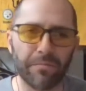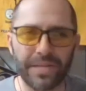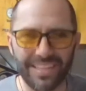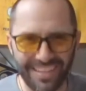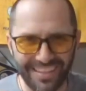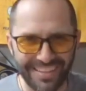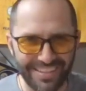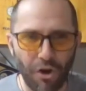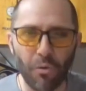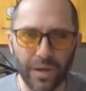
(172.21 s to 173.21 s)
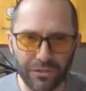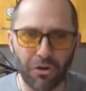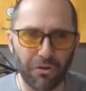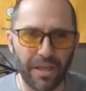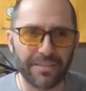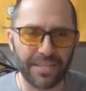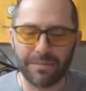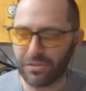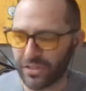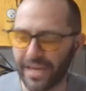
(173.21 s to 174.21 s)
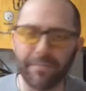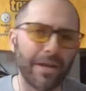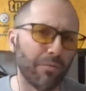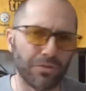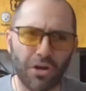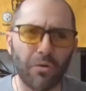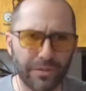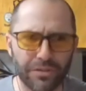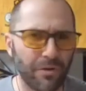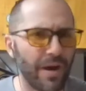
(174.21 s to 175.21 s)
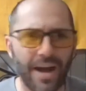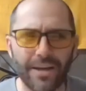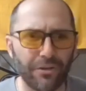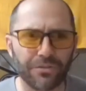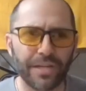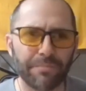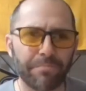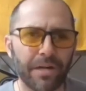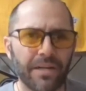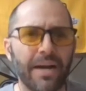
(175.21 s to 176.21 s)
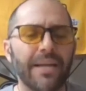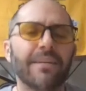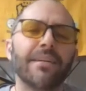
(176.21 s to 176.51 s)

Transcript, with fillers: Meaning they like always are that team. So Cam Hayward's always an Ohio State Buckeye.